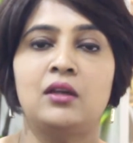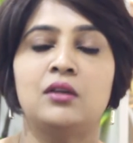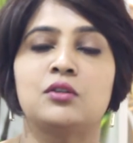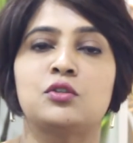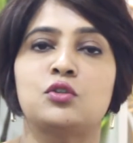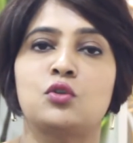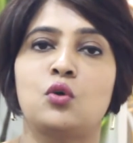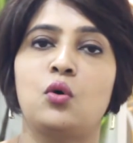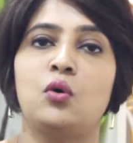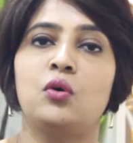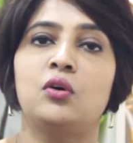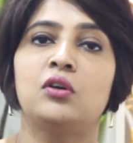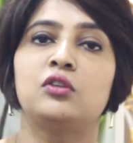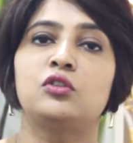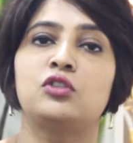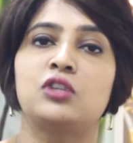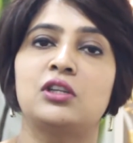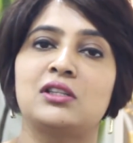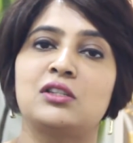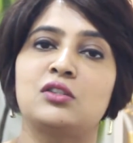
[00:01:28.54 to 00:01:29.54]
So
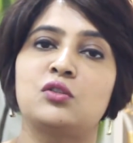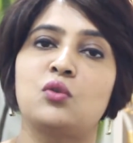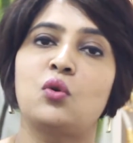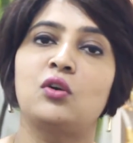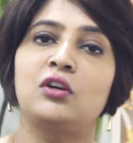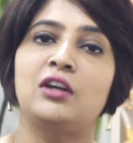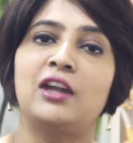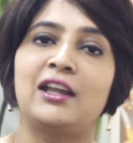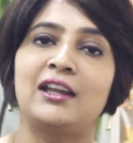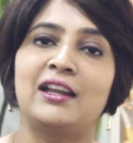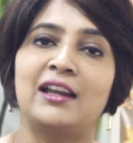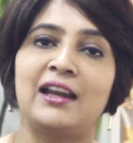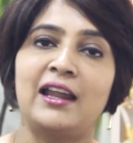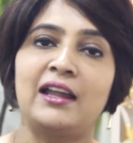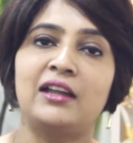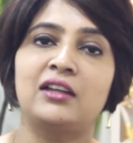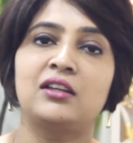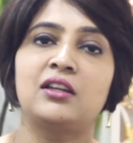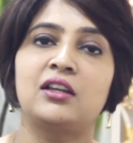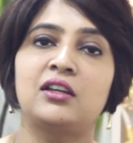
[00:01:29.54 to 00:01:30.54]
just don't
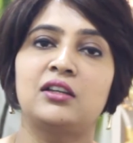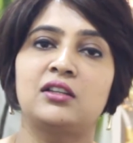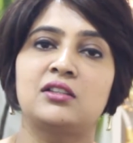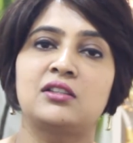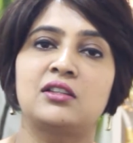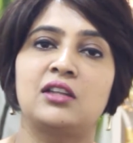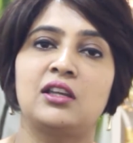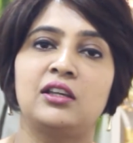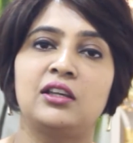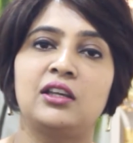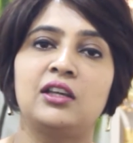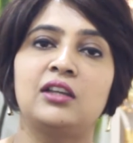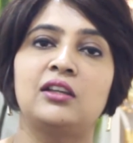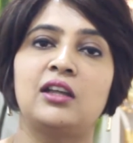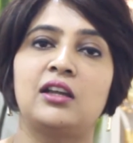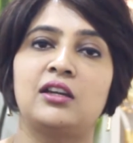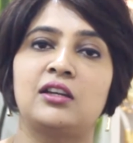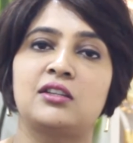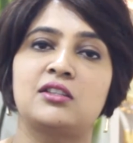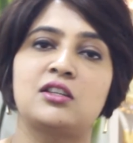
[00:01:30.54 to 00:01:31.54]
neglect it thinking
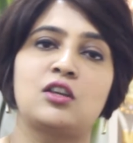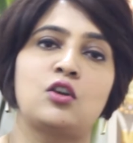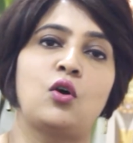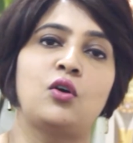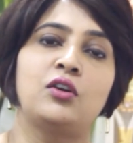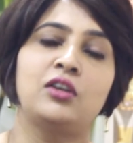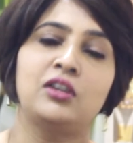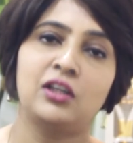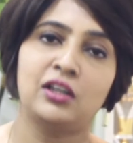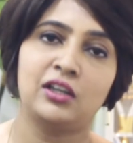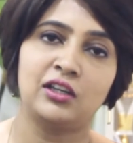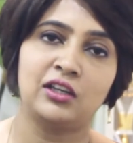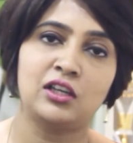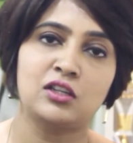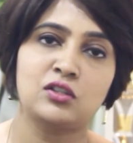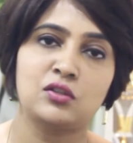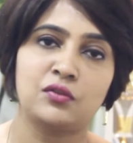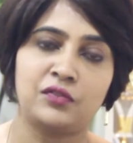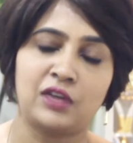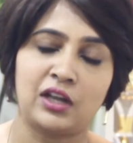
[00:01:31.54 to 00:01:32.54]
that it's an ordinary
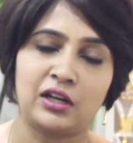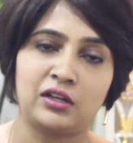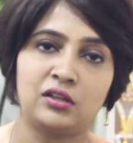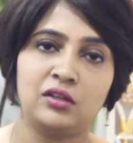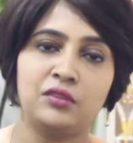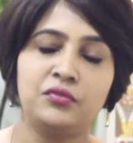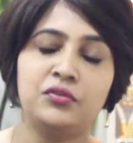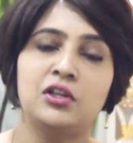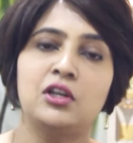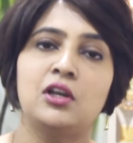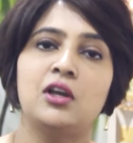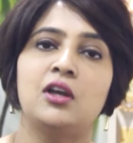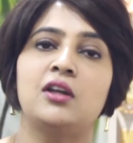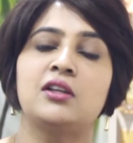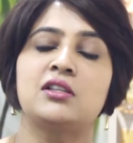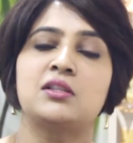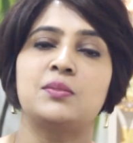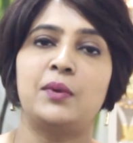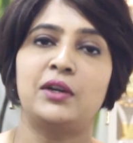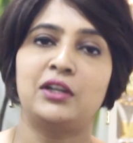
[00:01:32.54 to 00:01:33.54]
case of dandruff.
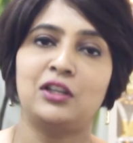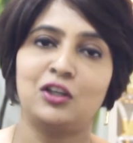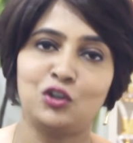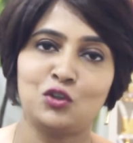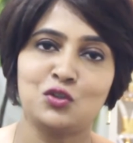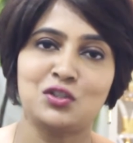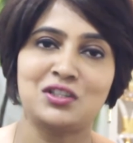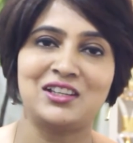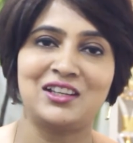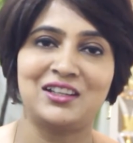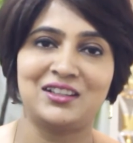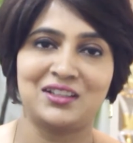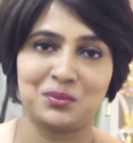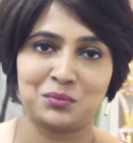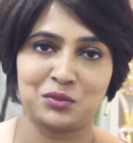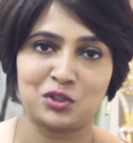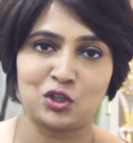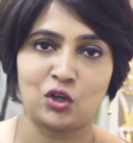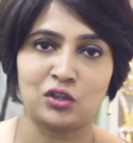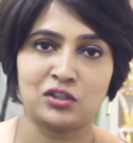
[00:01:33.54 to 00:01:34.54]
It's better to see a
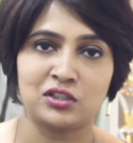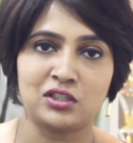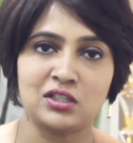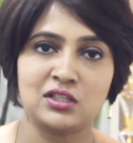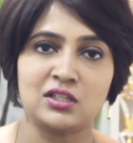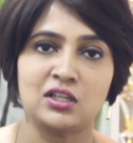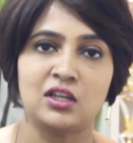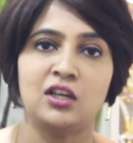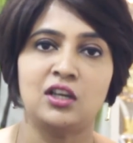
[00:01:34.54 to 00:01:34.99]
dermatologist.